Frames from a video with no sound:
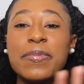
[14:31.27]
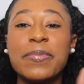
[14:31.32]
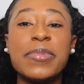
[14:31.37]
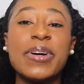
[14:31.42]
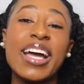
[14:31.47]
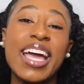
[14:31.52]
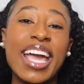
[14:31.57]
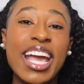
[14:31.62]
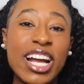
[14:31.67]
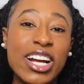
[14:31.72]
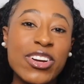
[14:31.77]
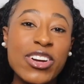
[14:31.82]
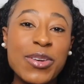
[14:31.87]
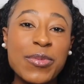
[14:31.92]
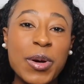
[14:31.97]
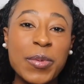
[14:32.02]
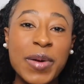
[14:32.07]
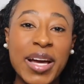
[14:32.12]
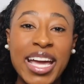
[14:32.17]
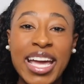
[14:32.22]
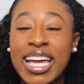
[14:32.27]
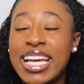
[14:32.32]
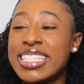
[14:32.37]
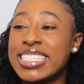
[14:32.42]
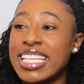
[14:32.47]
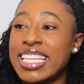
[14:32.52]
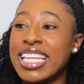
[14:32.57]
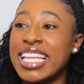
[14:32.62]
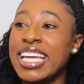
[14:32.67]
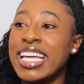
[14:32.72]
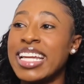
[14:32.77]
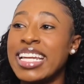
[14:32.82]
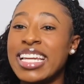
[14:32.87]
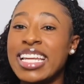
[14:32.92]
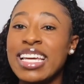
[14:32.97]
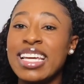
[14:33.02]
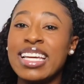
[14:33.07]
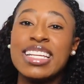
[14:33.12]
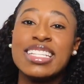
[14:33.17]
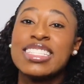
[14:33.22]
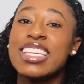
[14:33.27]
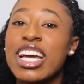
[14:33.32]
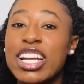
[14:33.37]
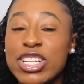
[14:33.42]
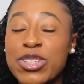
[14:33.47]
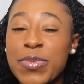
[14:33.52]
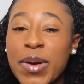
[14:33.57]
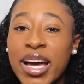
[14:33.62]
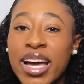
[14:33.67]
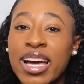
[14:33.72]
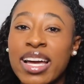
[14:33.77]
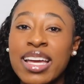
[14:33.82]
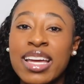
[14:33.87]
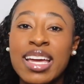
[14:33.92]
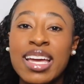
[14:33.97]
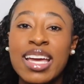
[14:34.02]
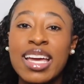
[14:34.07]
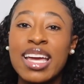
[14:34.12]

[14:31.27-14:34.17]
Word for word: put hand cream on my hands and then touch my